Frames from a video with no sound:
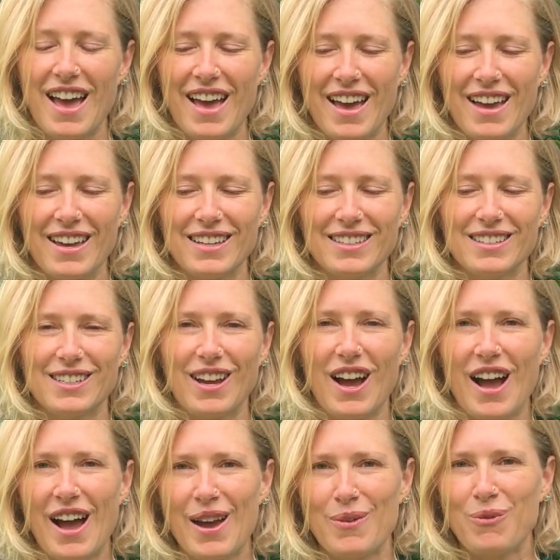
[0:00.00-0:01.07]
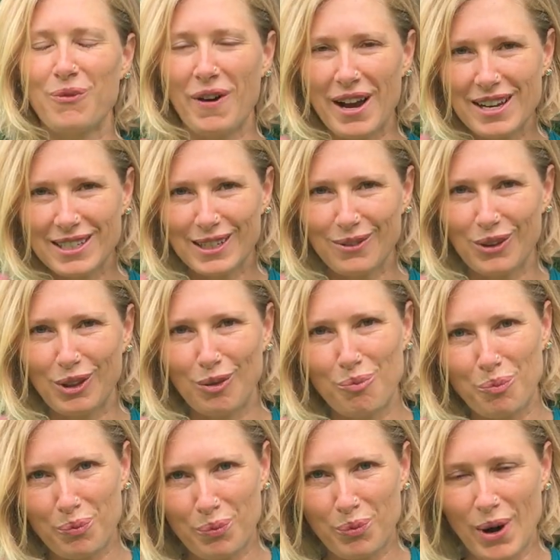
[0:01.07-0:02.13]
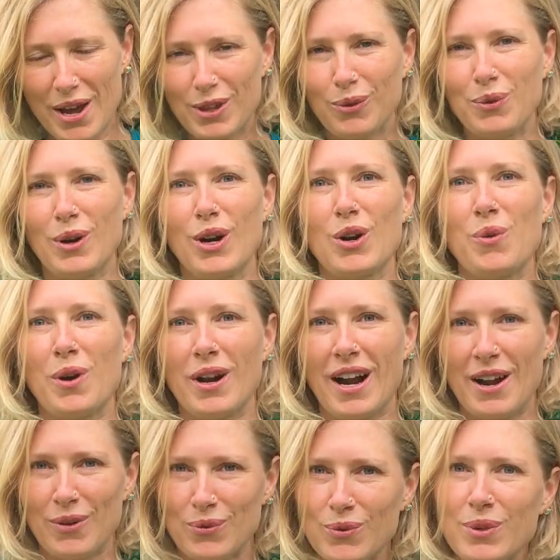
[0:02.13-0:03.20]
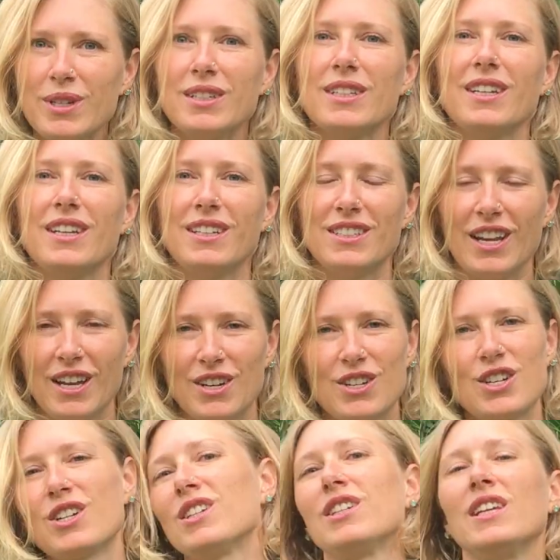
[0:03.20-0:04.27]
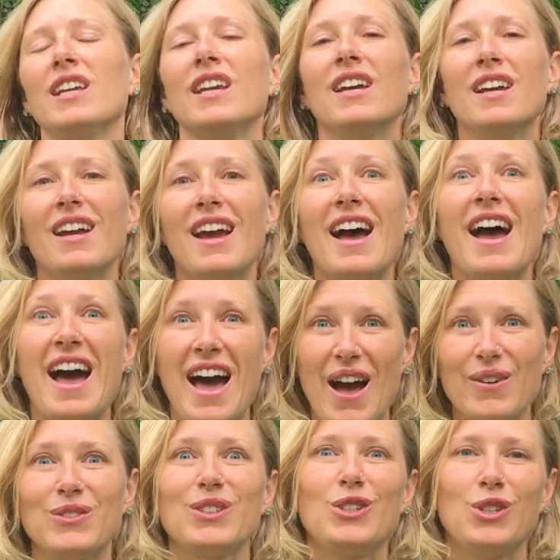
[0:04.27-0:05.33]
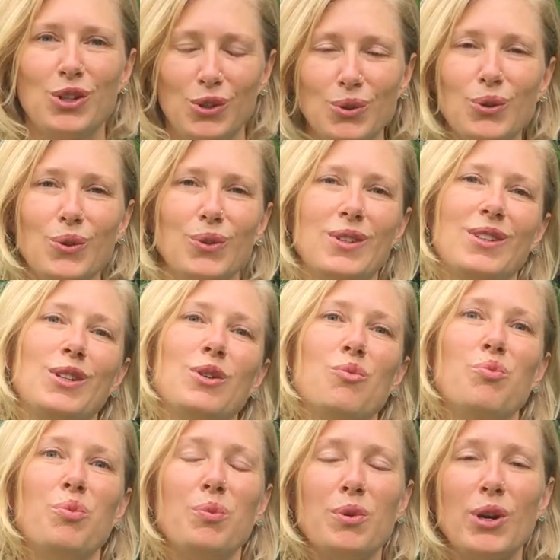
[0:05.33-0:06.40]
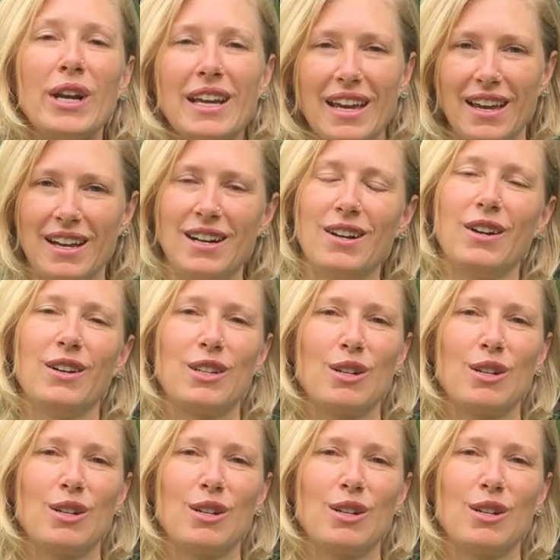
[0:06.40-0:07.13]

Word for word: And I'm finding with breath work where I really intentionally have to choose to bring air